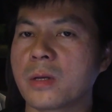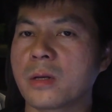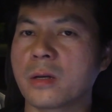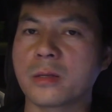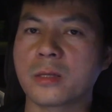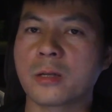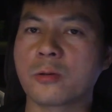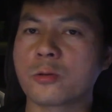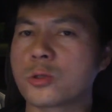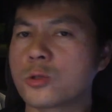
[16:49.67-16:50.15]

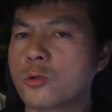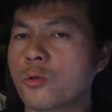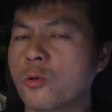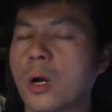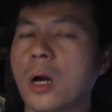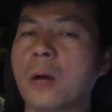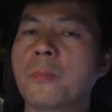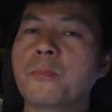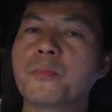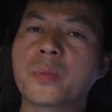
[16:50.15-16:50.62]
There is no
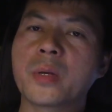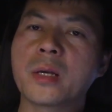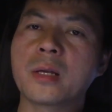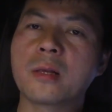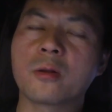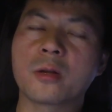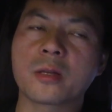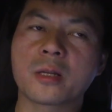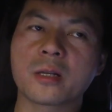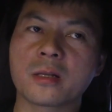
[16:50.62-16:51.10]

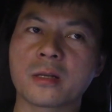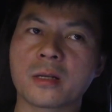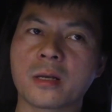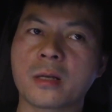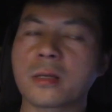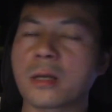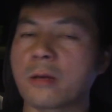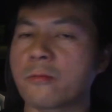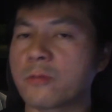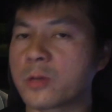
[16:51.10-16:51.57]
uphill or anything
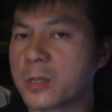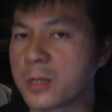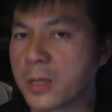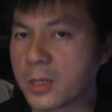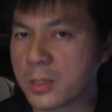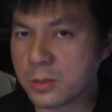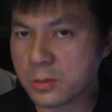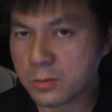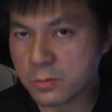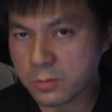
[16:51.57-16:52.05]
like that. Everything
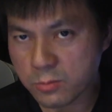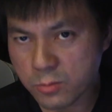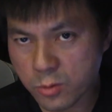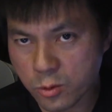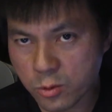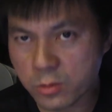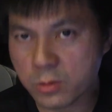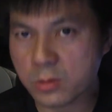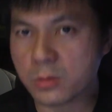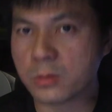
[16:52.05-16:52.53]
is
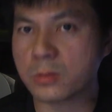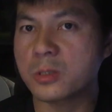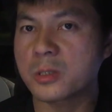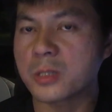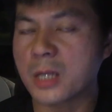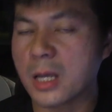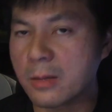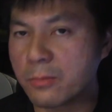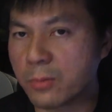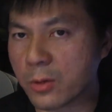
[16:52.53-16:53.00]
more
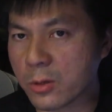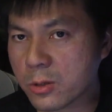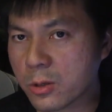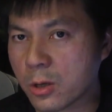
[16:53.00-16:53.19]
stable,